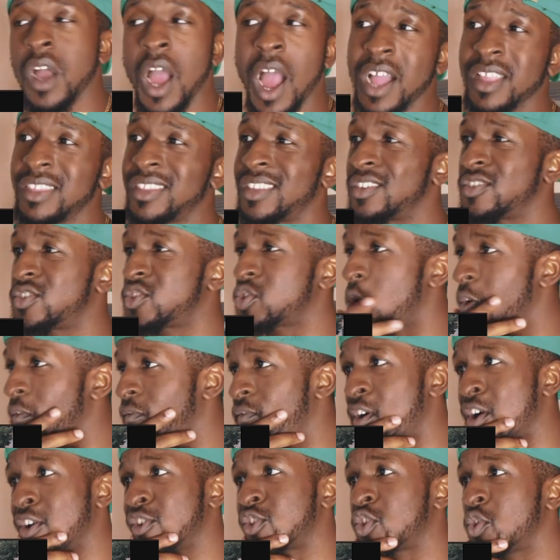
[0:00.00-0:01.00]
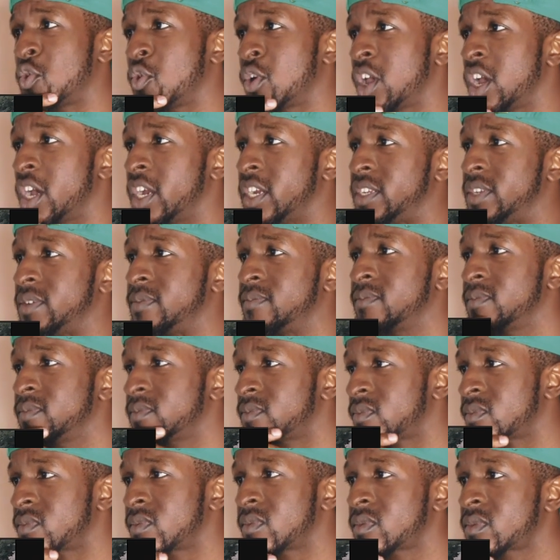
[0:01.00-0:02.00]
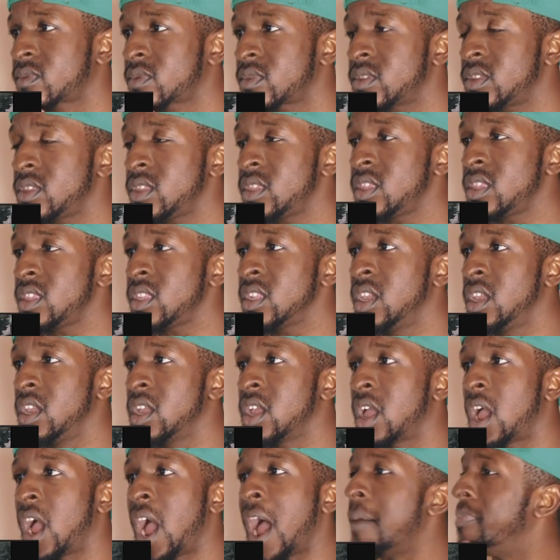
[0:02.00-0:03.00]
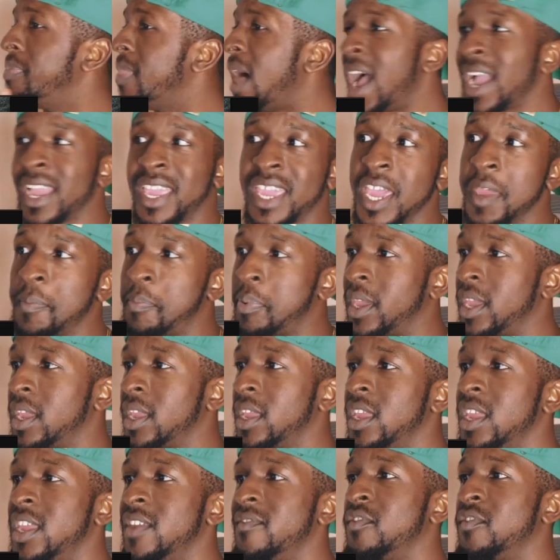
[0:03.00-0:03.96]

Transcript: I think so far so good. I'm not kipping,